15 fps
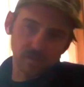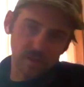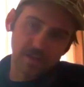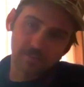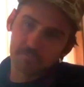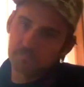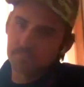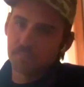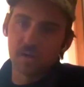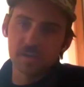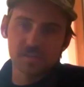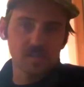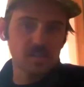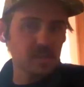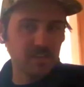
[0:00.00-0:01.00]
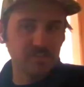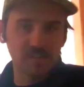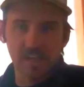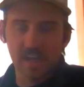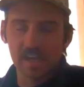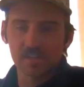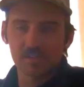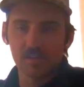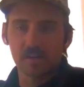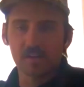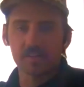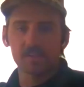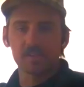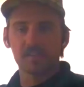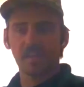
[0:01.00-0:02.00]
like pushed the safety and
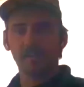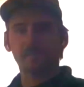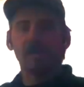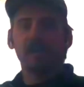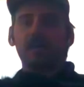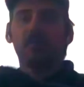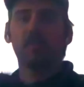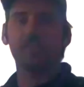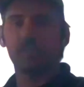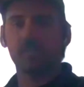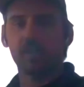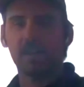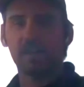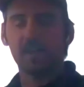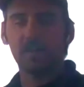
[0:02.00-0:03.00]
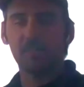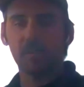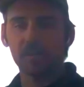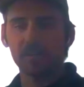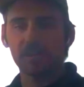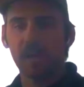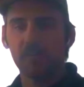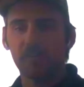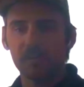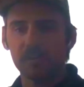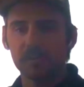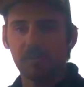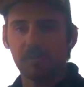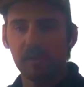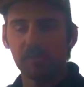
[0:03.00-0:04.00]
trigger at the same time while they're leaning up on top of
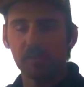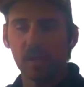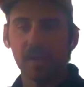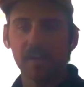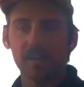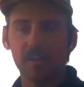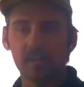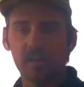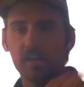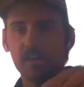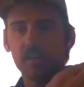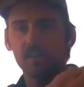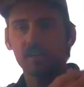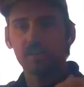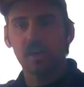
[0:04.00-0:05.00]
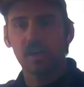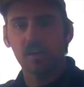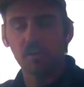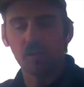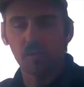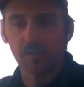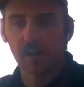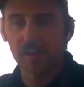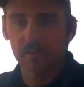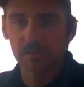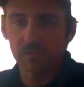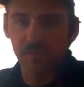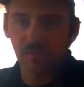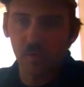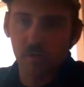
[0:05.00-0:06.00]
this pit blind, shot a hole right
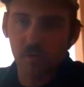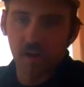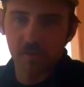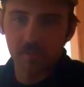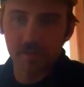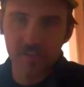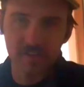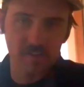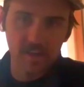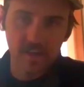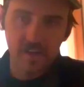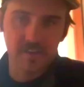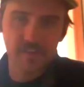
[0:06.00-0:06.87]
through his forearm. And it's